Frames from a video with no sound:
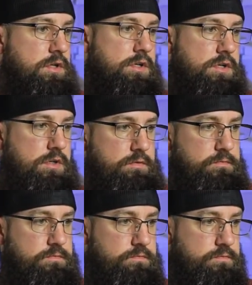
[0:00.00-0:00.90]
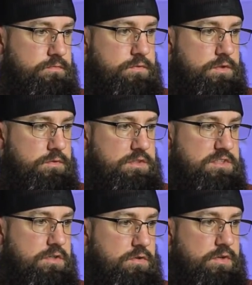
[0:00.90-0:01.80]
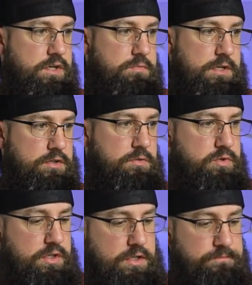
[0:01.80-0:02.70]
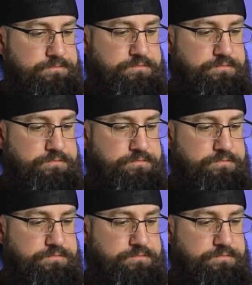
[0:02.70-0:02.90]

Let me set it over here and make it look pretty.